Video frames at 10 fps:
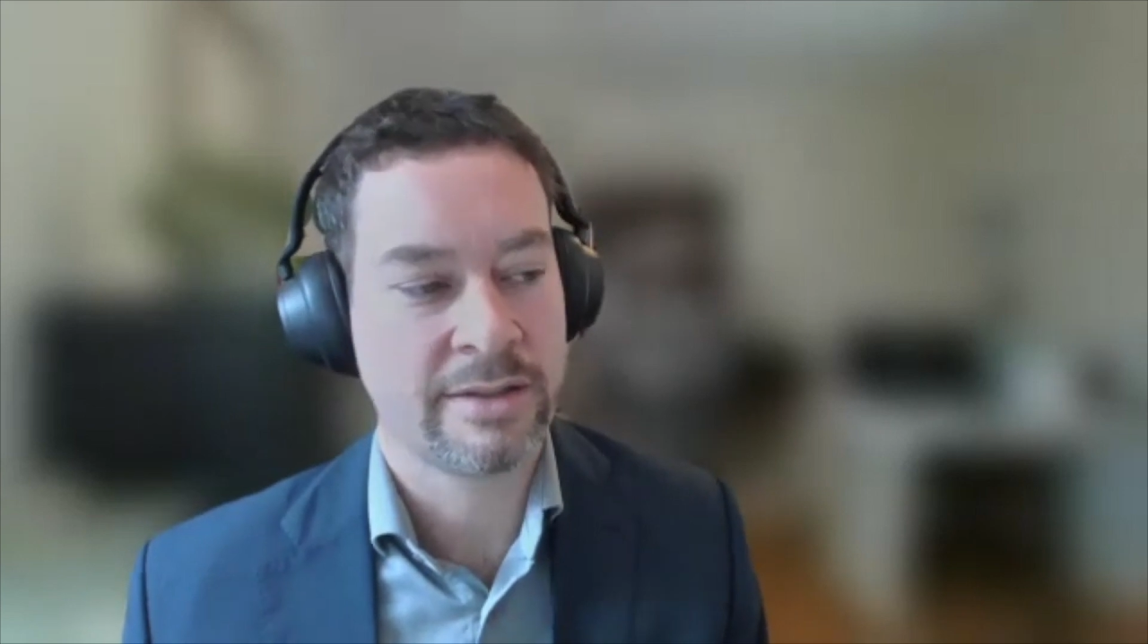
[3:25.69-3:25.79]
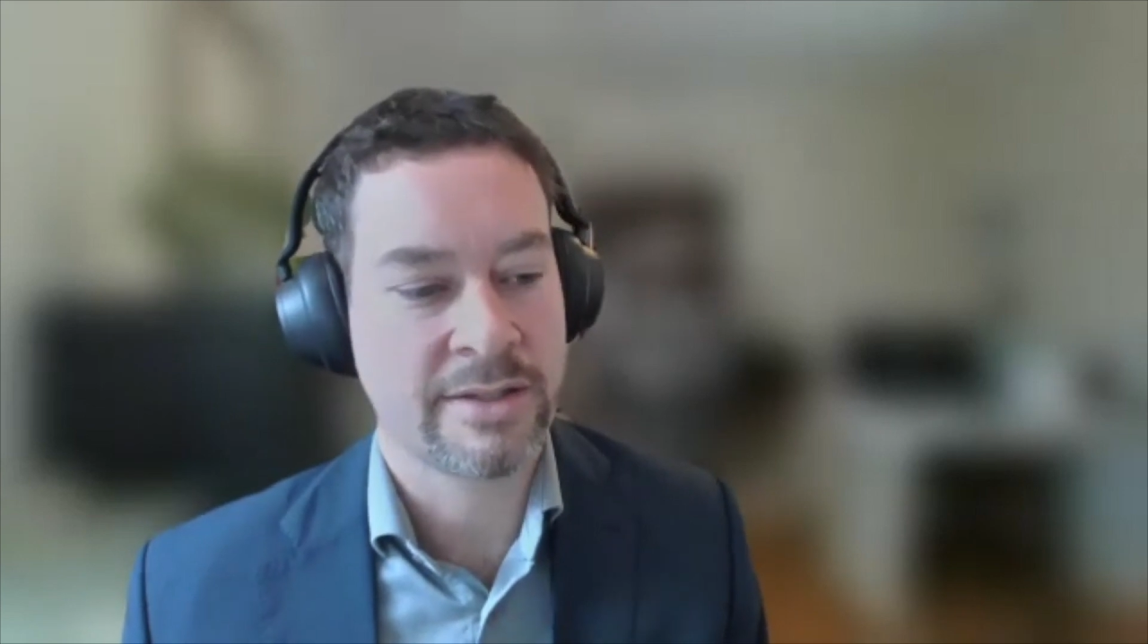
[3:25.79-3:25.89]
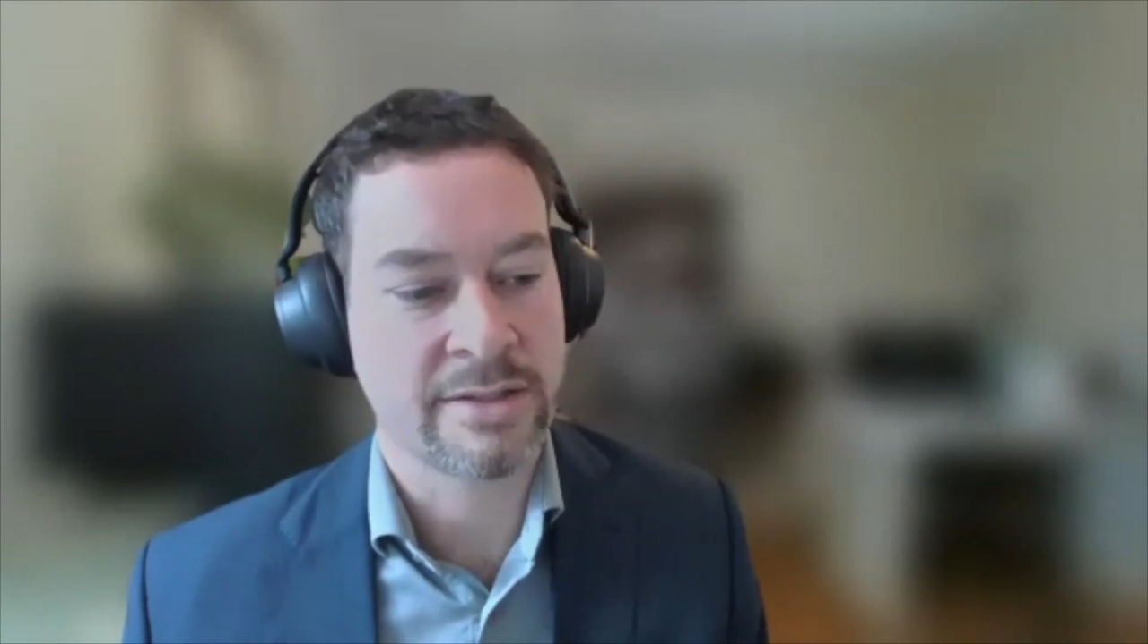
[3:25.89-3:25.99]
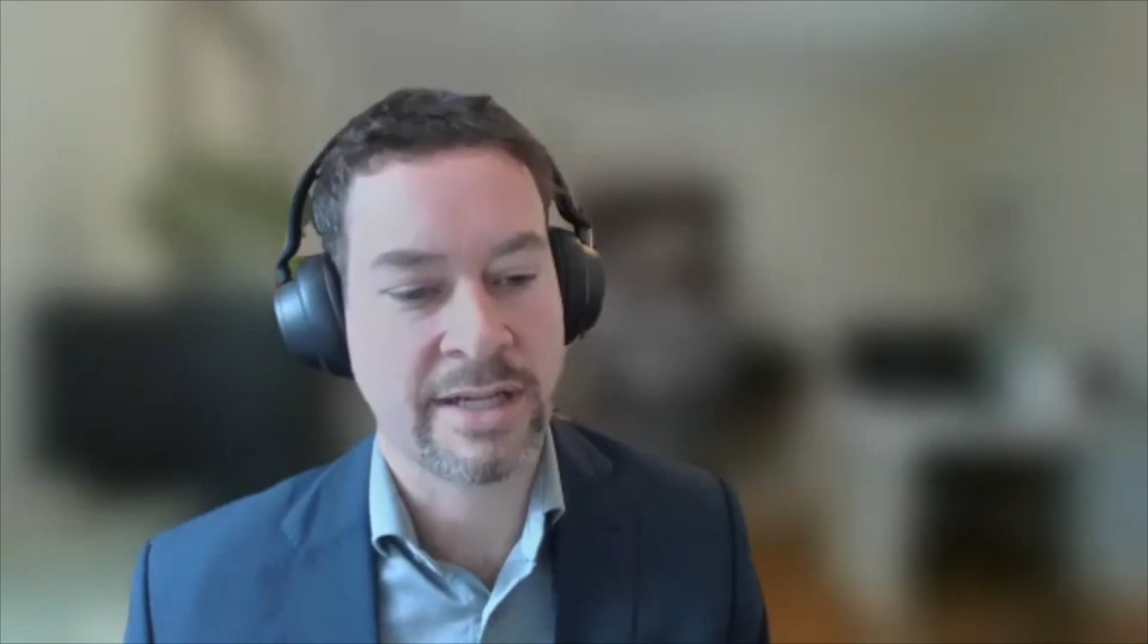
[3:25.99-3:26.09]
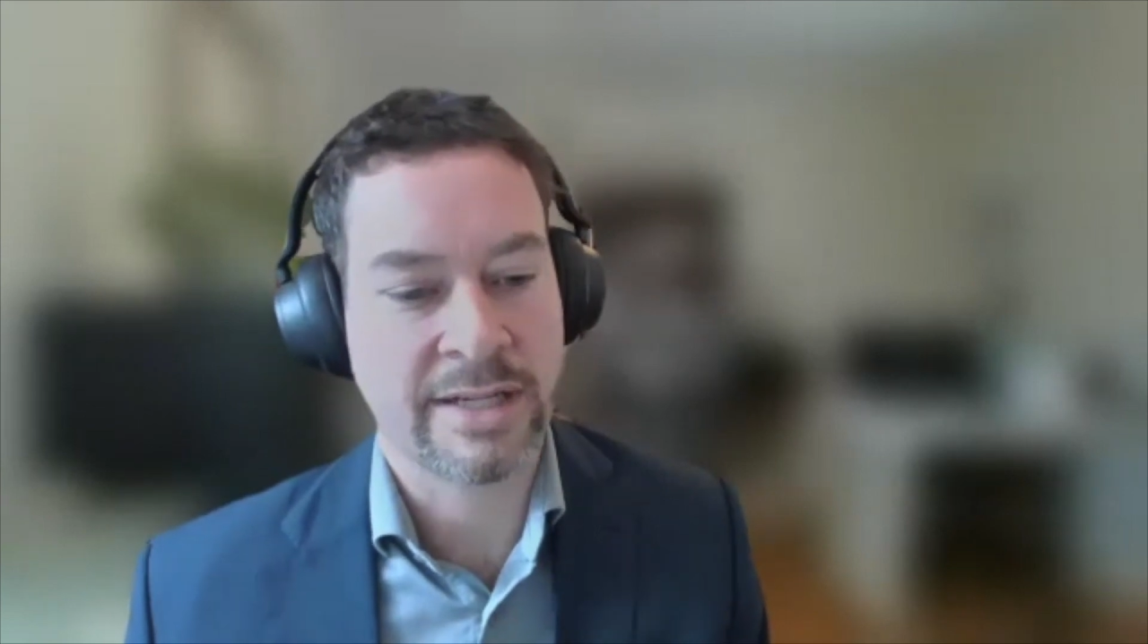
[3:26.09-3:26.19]

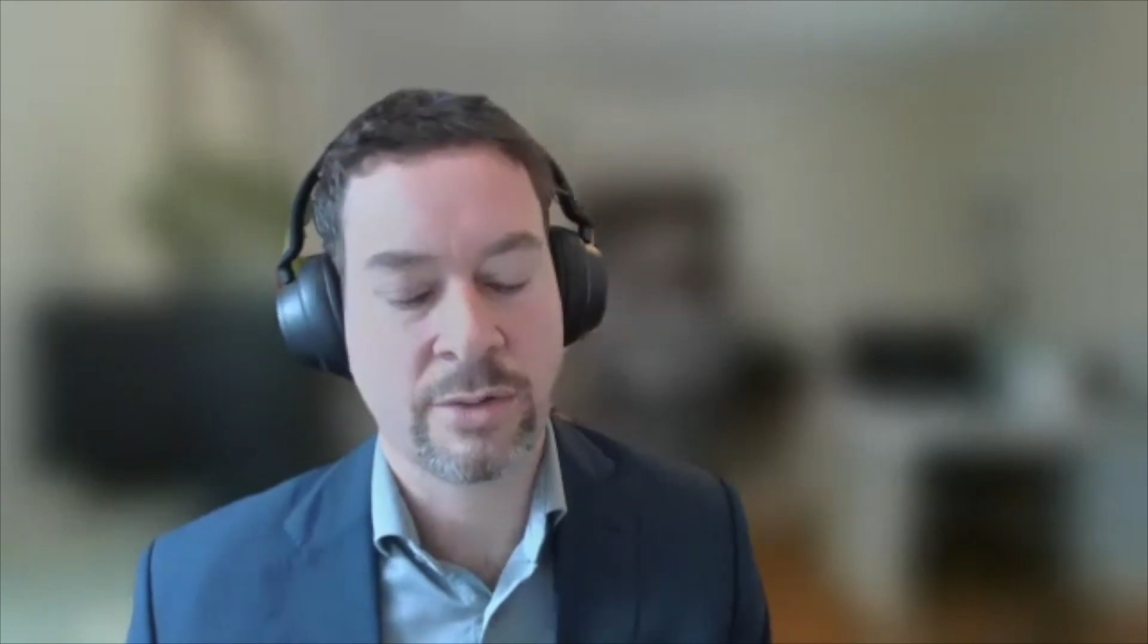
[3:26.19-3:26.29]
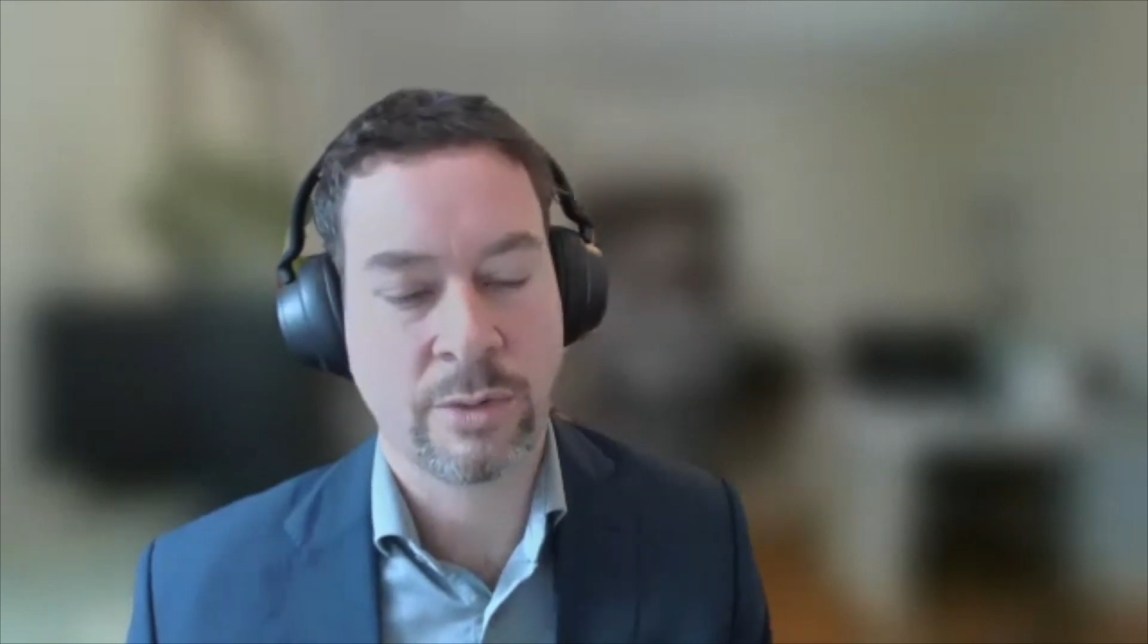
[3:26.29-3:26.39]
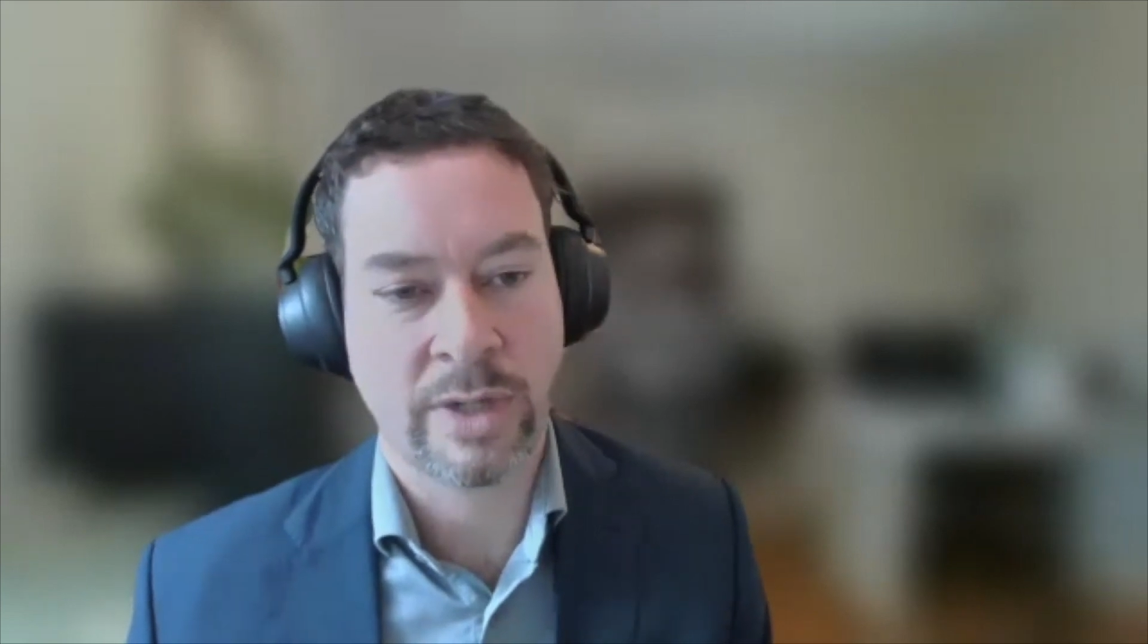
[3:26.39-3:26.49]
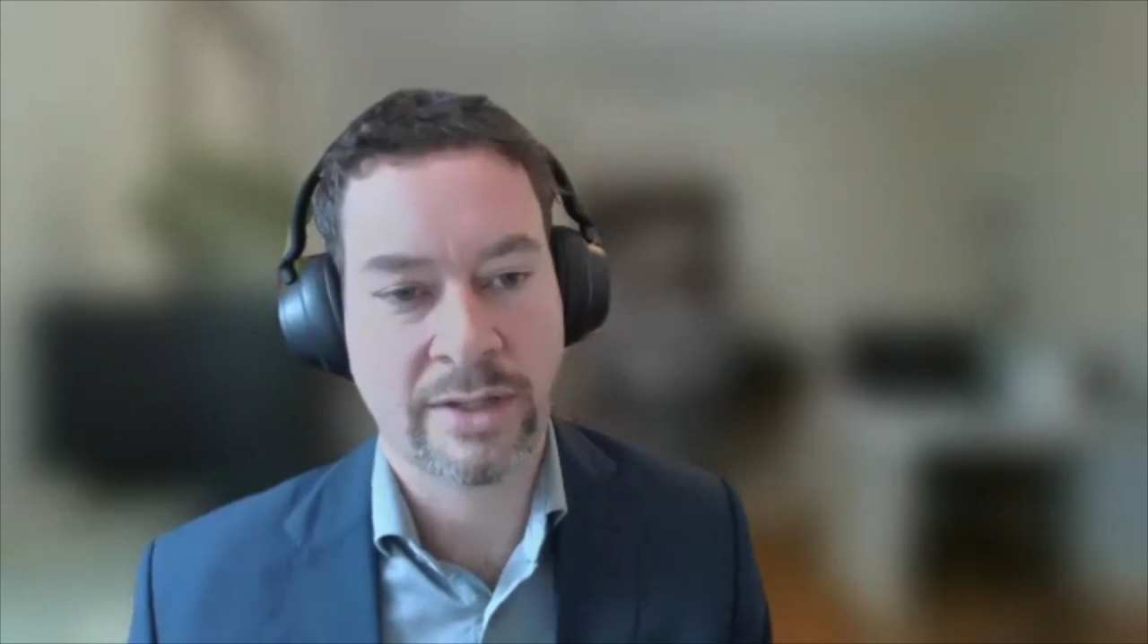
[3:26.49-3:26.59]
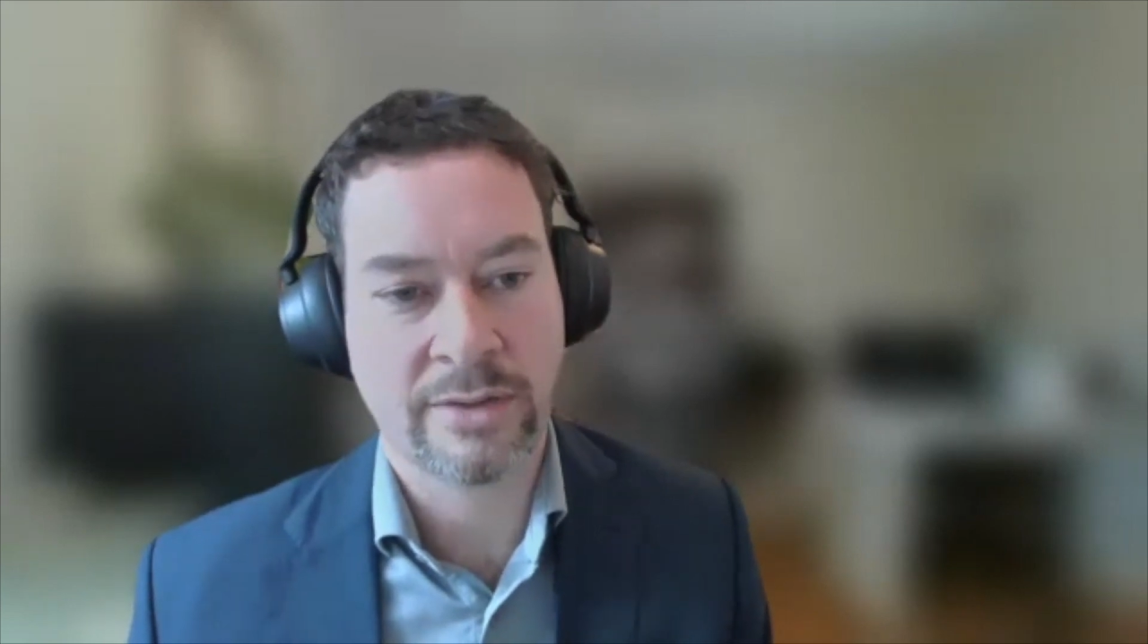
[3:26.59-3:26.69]
designed to
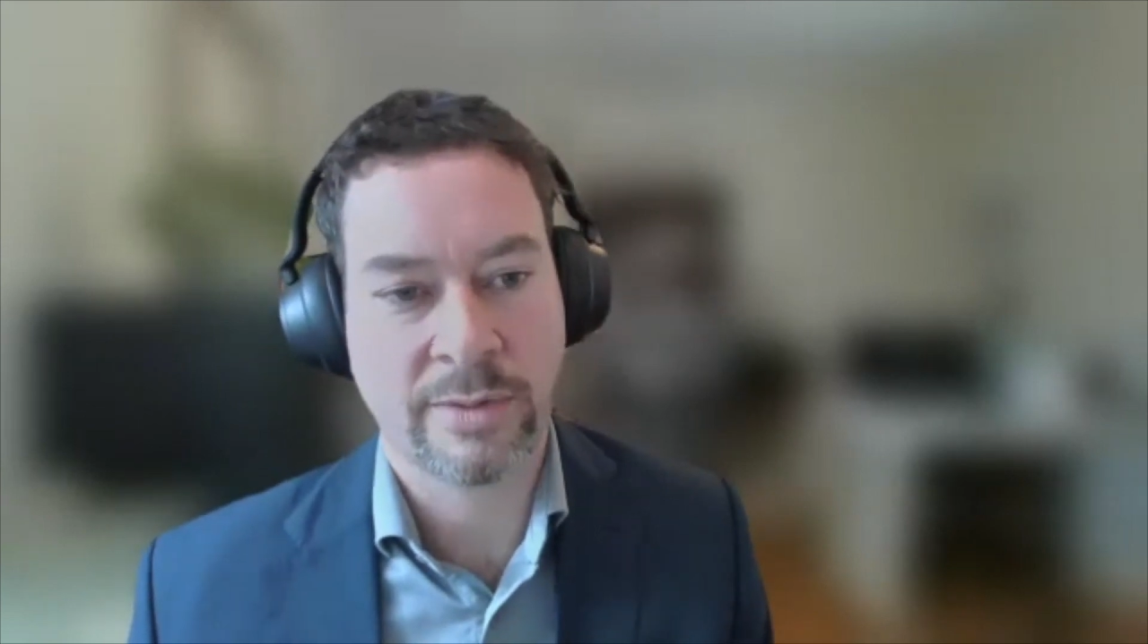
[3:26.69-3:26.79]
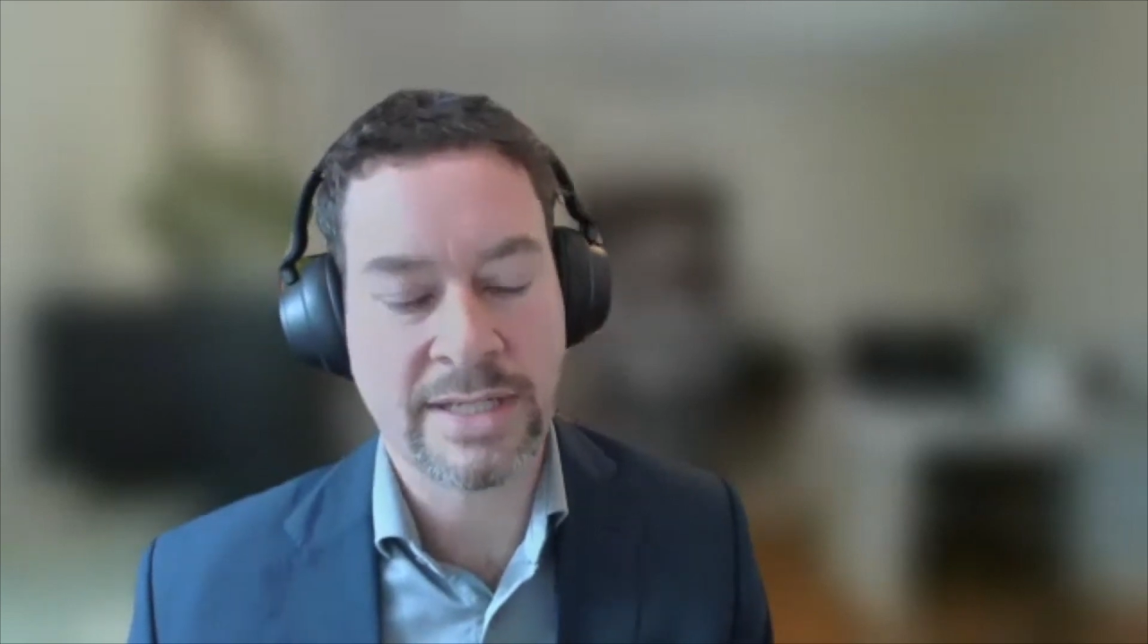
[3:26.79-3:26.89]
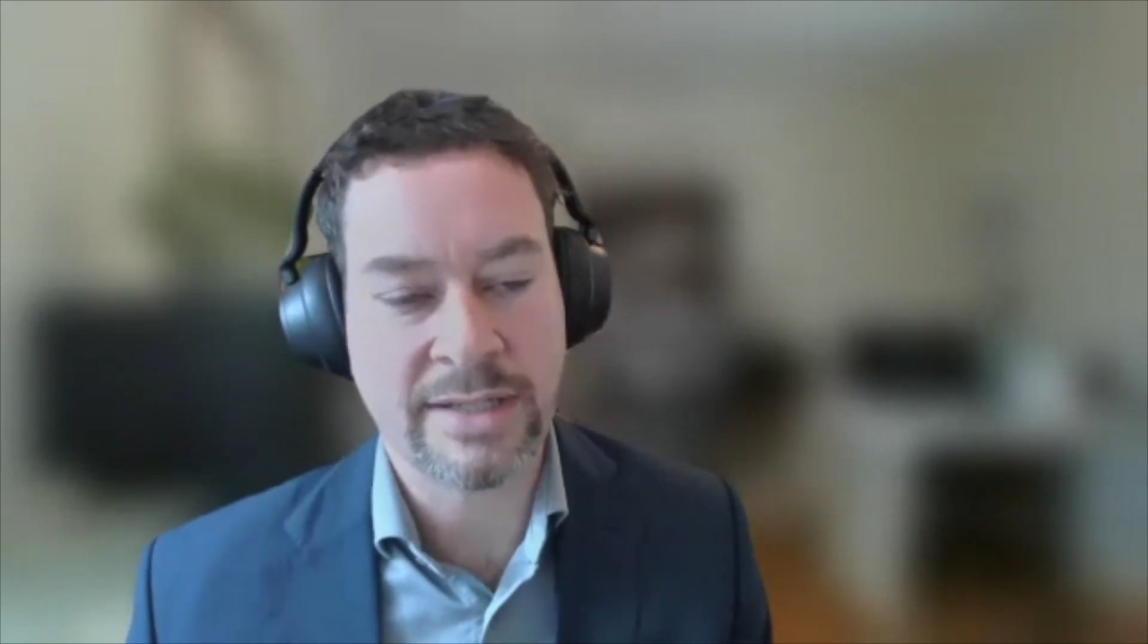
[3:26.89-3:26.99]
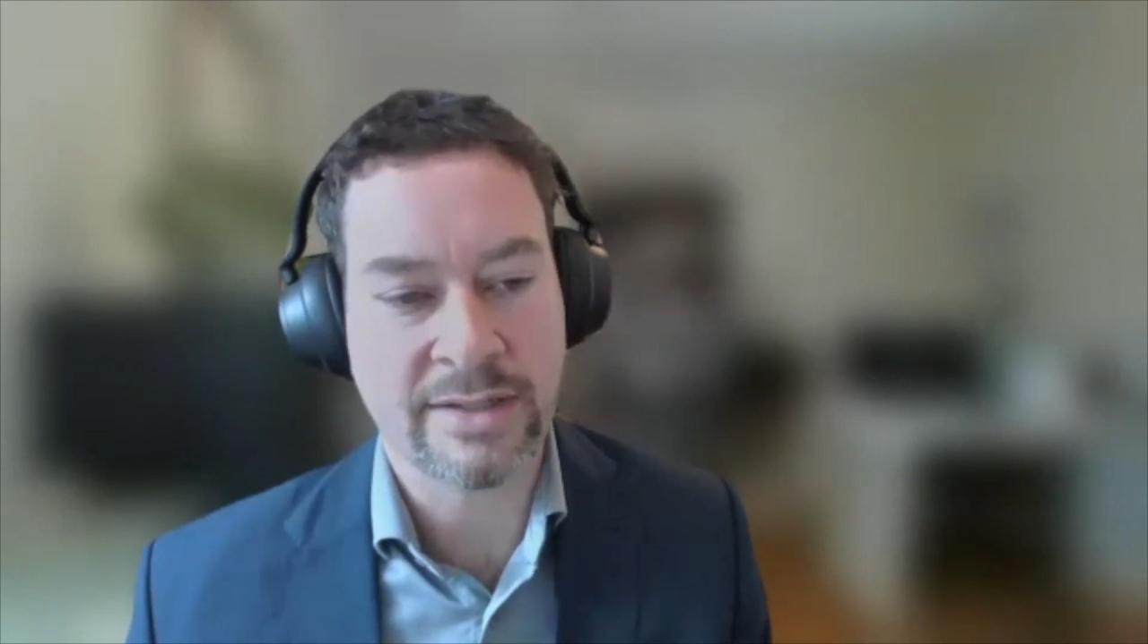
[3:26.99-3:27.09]
a 1 in 20.